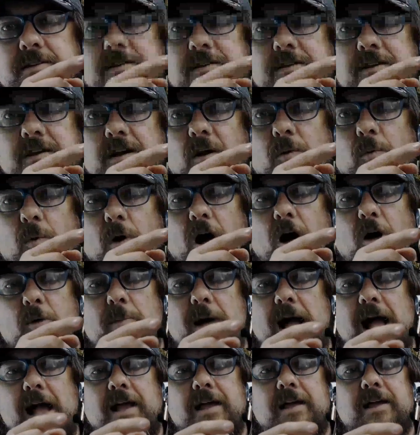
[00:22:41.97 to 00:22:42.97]
a while
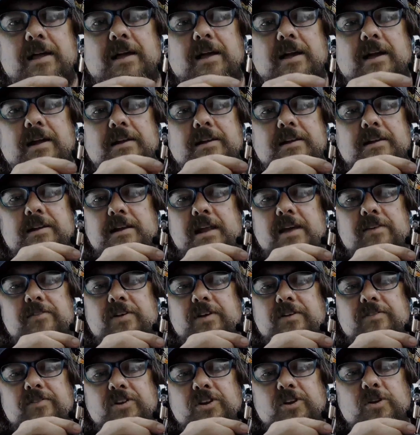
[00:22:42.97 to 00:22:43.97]
back and never
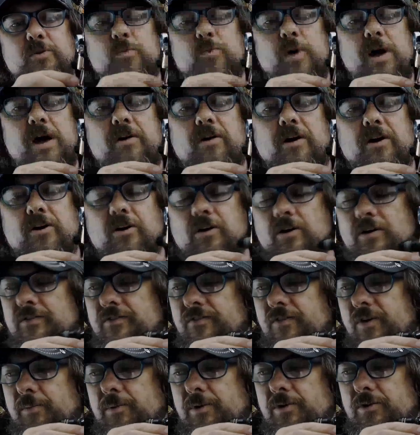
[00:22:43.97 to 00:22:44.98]
even knew where I got it
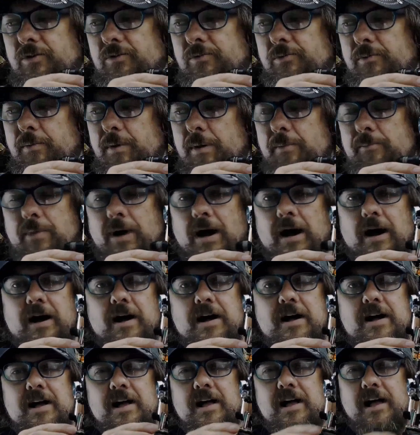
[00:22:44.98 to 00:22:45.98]
from. I couldn't remember
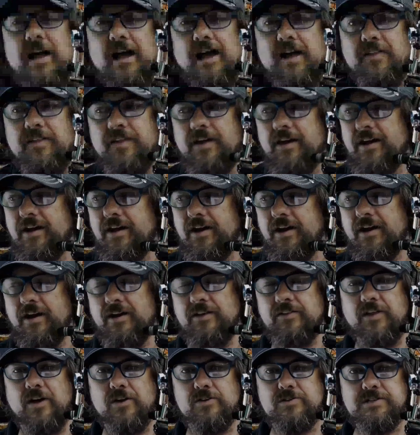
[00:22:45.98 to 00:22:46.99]
and the,
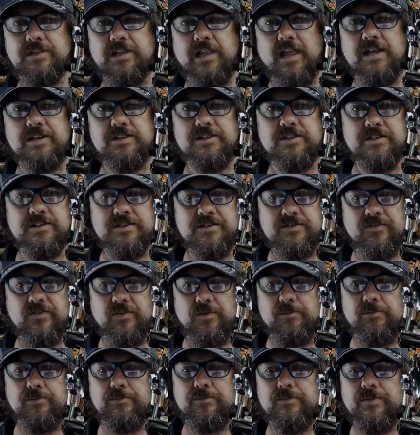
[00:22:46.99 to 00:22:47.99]
those legends
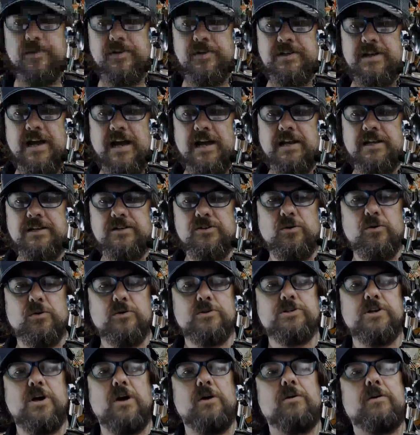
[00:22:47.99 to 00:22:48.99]
from the Daily Talk
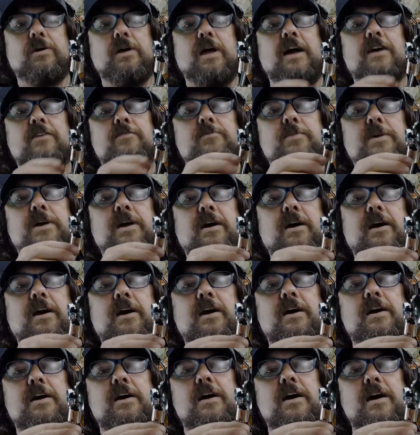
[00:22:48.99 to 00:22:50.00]
Show gave me a
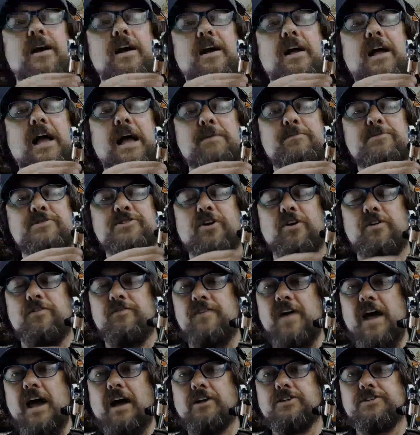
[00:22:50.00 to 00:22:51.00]
Amazon
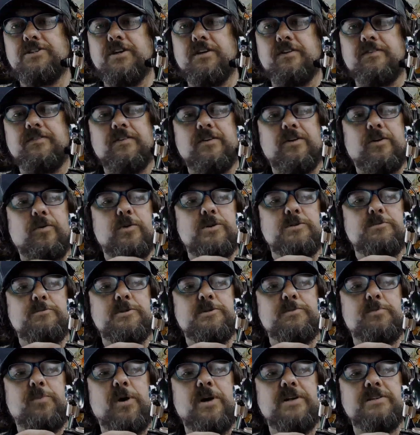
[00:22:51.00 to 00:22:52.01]
voucher for
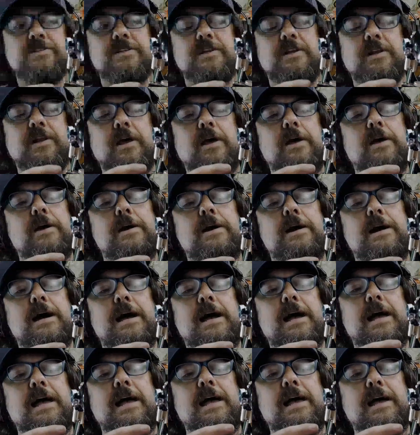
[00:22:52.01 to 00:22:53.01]
Christmas present,
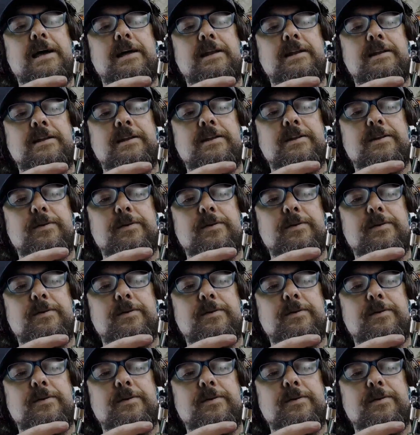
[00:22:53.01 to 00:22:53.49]
and